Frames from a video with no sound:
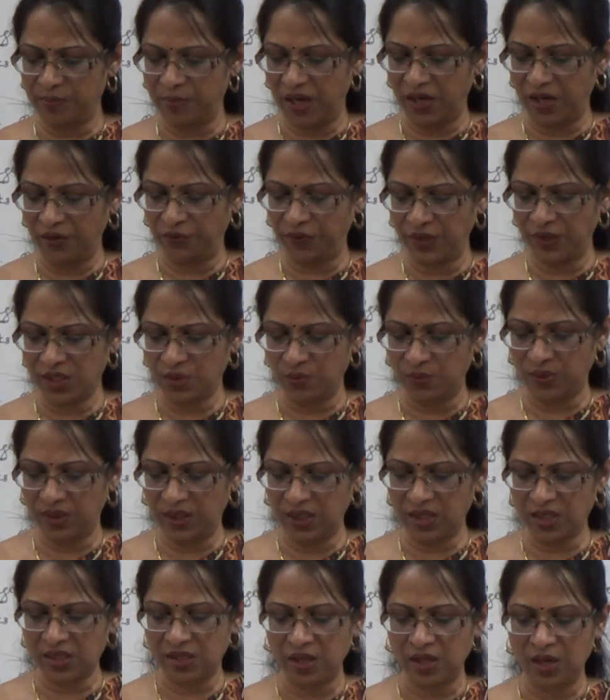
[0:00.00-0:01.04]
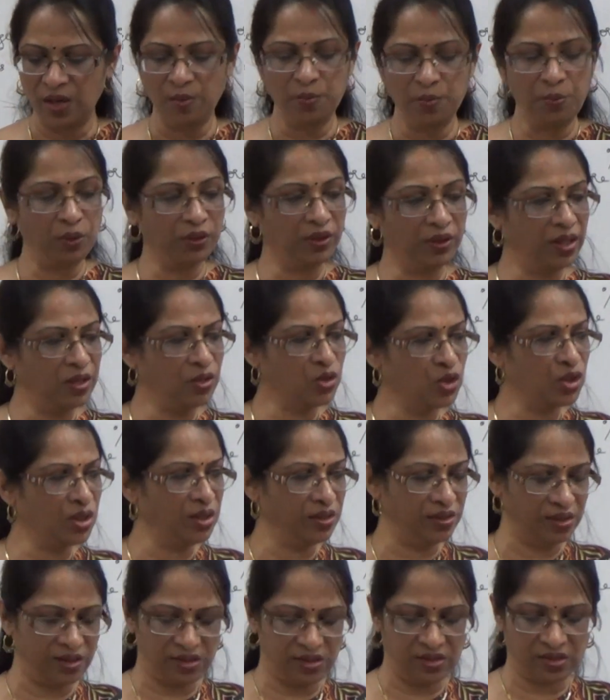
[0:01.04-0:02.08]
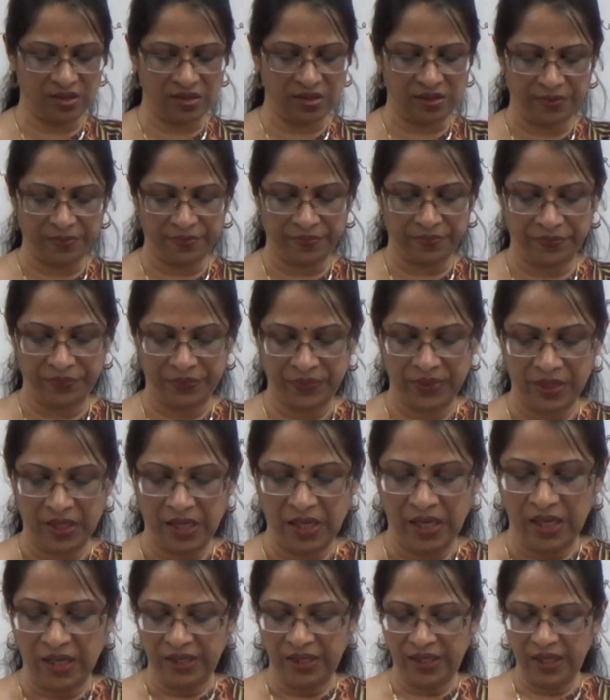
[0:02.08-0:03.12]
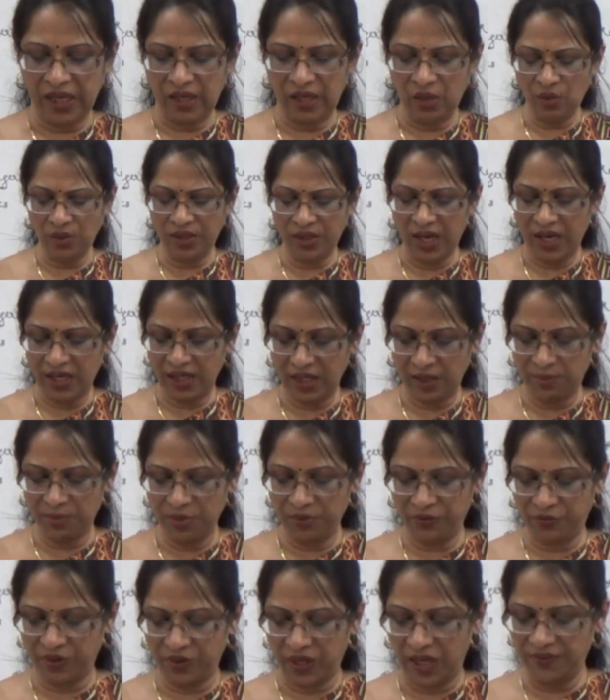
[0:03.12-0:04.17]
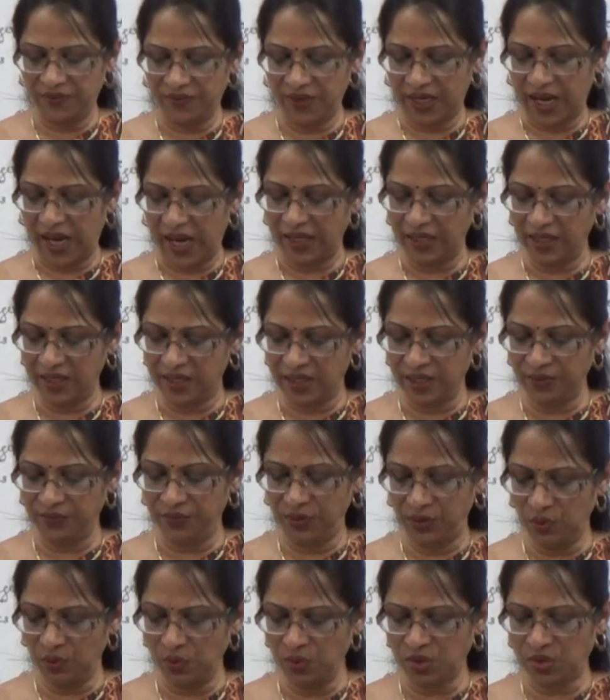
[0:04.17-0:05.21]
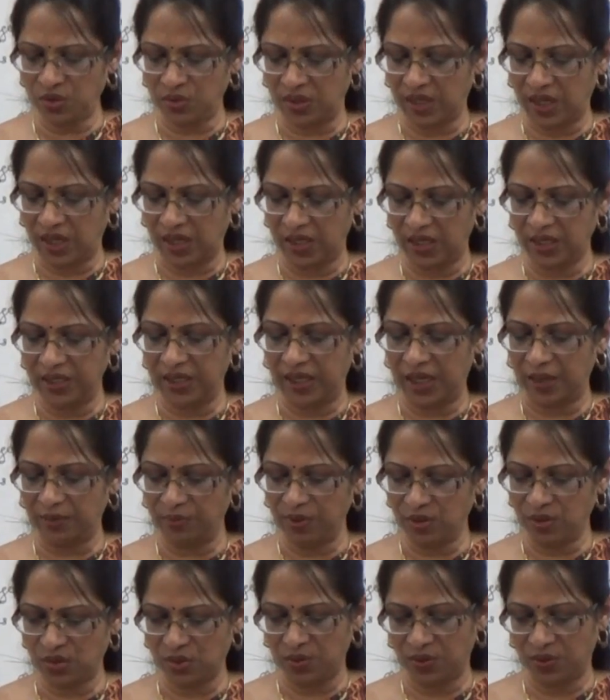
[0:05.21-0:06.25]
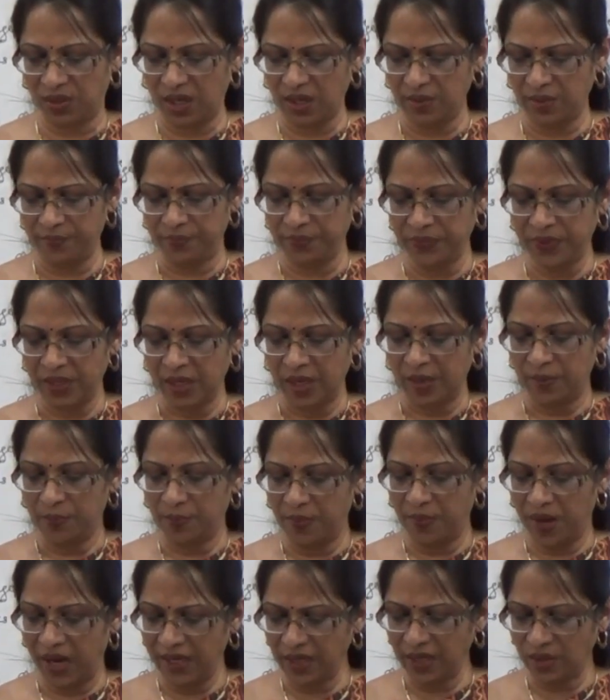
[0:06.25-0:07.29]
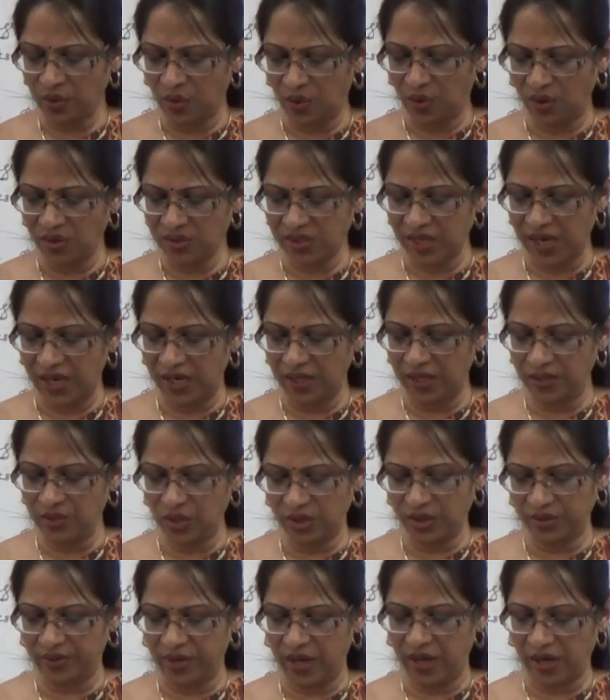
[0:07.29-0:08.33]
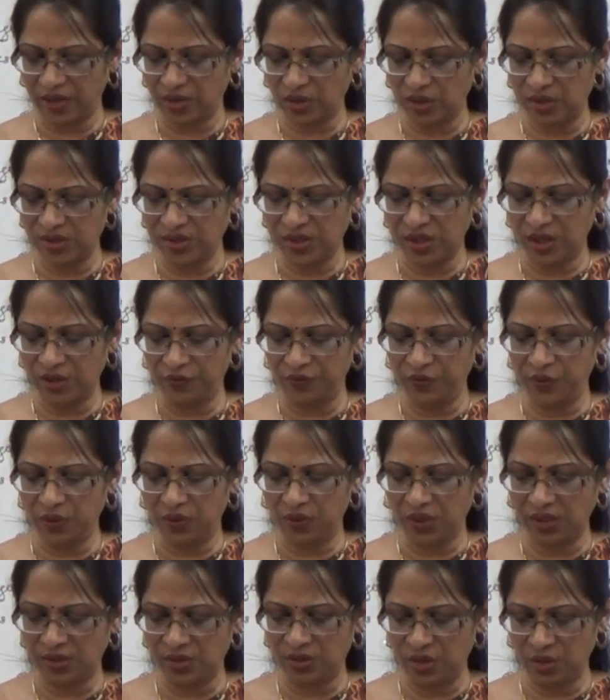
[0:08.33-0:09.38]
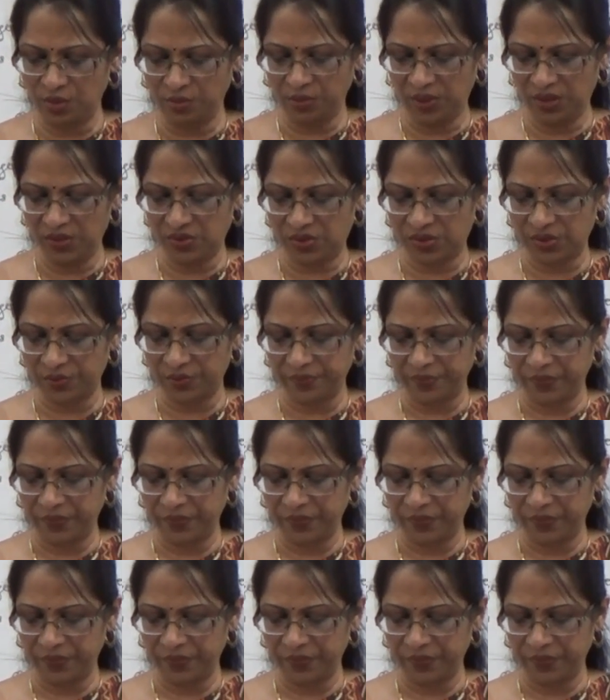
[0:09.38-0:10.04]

benefits with its potential risks. Yellow dye number 5, an additive used to color lemon soda, might cause allergic reactions in a few consumers.